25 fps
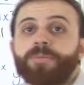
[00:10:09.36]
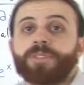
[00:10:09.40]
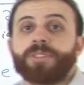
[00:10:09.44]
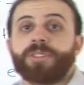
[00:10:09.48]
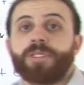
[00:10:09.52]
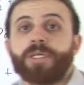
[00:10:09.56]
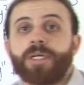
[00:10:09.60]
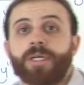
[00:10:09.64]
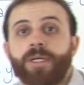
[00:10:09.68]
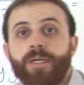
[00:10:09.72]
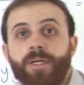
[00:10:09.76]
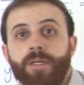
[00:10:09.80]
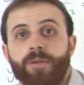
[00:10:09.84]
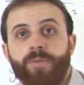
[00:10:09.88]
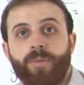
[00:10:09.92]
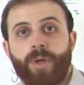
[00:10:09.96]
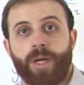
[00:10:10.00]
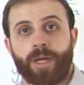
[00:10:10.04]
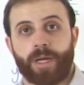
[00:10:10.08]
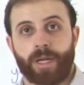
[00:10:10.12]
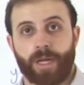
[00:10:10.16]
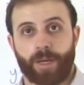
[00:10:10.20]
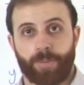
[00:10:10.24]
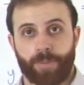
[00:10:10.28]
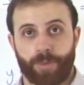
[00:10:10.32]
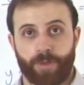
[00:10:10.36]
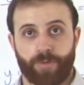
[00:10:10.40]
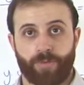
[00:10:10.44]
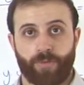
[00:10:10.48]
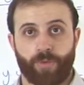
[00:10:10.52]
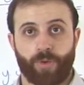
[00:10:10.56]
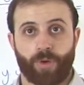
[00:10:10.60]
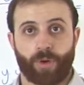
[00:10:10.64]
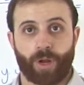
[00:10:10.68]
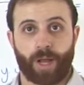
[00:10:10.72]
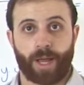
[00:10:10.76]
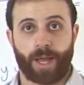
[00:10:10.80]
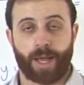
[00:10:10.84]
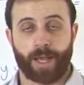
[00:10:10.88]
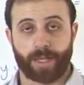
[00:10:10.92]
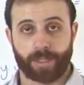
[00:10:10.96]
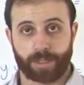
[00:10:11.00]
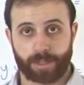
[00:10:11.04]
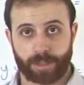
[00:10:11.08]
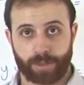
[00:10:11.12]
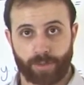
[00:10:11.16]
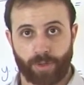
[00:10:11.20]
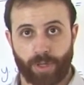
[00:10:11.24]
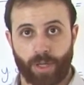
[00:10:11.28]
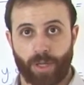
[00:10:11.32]
single variable for
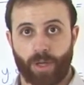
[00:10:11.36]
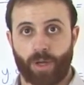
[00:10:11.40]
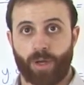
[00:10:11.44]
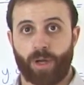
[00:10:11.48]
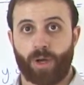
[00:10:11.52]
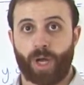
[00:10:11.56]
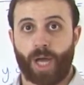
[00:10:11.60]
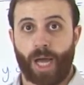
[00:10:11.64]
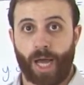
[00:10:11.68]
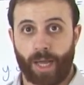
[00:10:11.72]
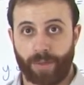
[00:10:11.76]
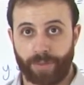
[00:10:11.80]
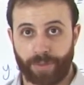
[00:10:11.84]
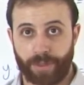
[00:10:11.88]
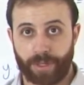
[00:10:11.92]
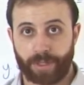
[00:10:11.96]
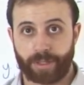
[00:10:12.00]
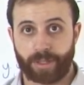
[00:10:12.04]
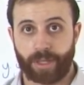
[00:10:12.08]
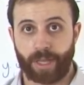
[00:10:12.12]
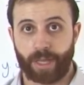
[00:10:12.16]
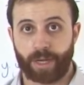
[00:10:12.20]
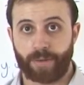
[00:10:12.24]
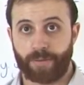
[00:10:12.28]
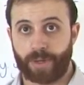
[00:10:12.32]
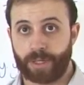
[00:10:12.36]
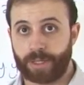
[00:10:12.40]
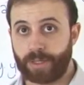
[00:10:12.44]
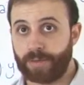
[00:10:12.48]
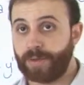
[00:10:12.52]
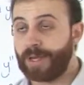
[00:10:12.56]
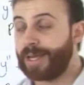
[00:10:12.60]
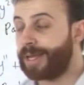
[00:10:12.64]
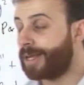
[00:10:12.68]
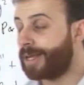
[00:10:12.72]
us under derivative.